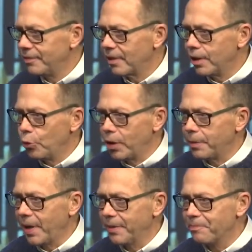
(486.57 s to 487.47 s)
Are you
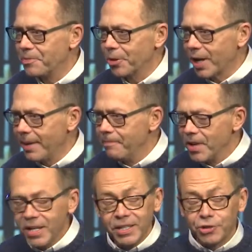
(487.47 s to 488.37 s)
with me? Okay?
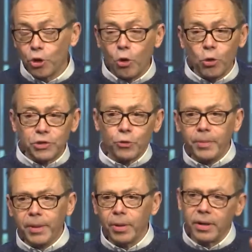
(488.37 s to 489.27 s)
So always
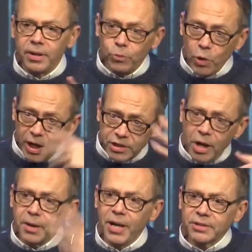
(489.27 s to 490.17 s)
remember, when I
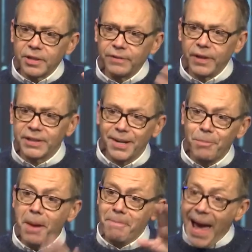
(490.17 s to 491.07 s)
talk about stuff like that, I'm
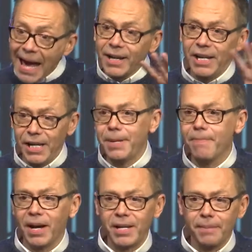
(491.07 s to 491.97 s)
not mad at
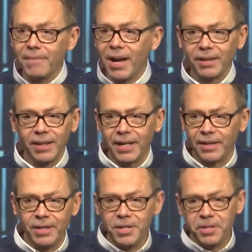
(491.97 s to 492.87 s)
anybody. I'm not like
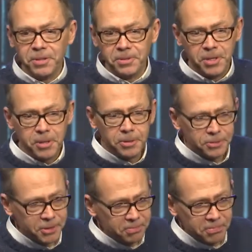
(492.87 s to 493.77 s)

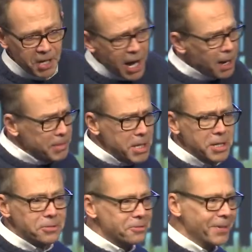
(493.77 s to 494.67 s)
those
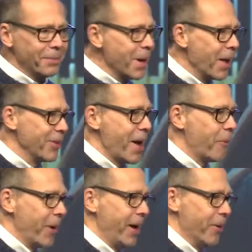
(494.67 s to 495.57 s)
communists. I'm not that
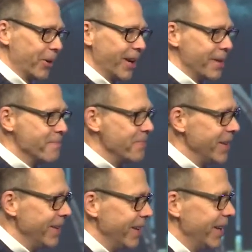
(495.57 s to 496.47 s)
way, okay?
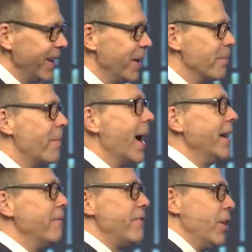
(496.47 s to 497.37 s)
It
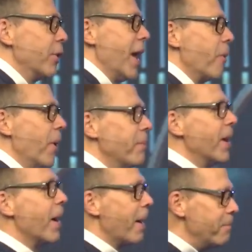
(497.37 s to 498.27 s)
might feel that way,
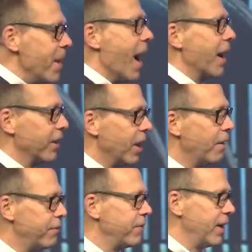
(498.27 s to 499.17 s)
but I'm not. I
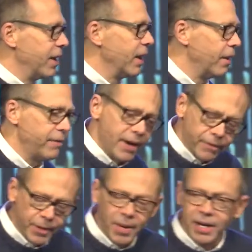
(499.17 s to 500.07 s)
love, I love
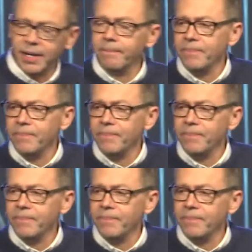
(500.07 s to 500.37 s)
everybody.